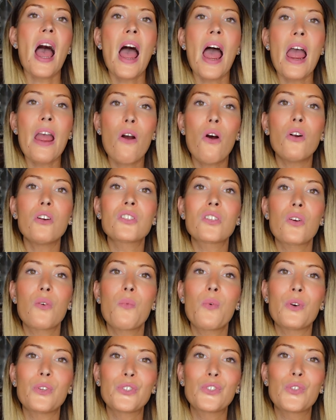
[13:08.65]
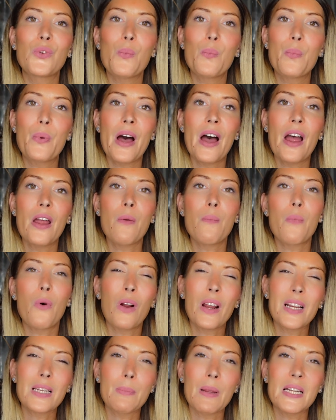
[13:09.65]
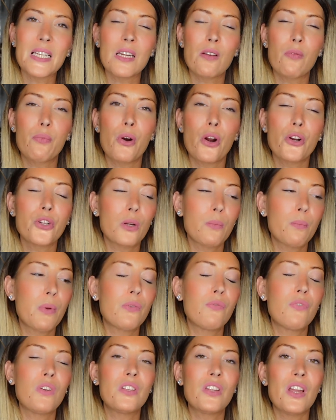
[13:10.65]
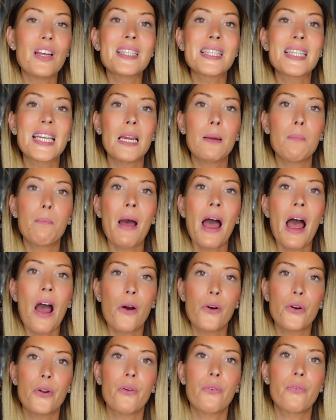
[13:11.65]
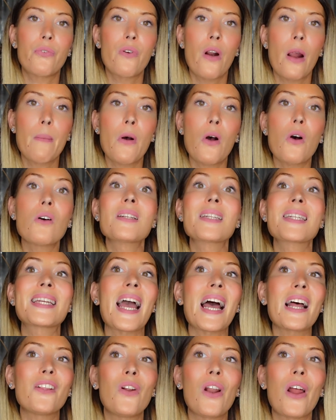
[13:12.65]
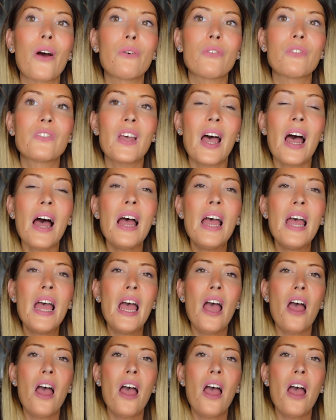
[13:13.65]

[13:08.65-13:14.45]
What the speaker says: I also want to buy a more expensive product, but the dusting powder from Oscar de la Renta,